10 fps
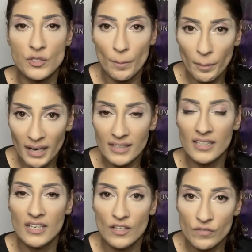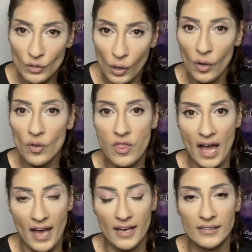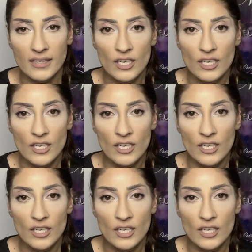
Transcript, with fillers: But for all that,